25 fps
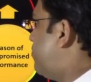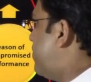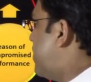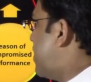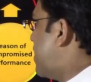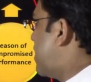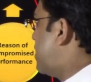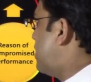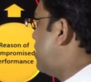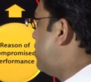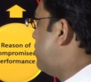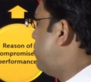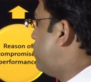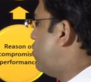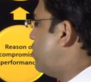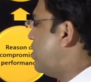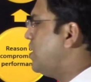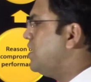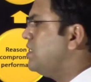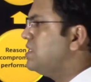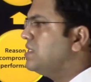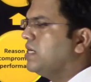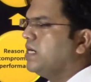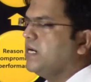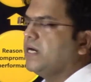parallel
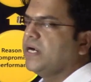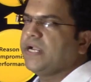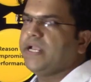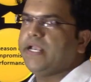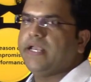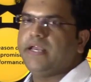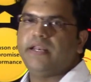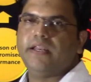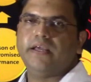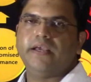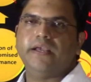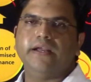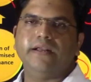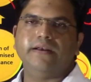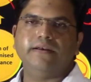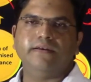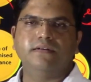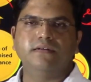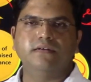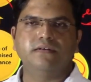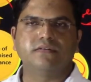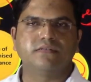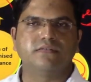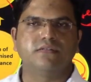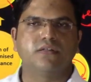bodies again
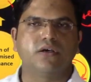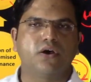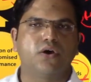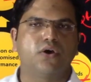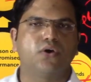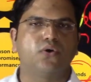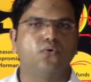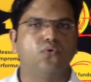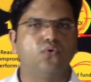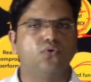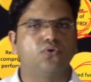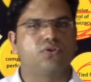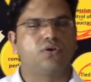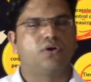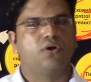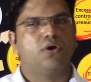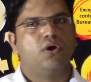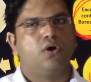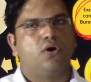hinders the growth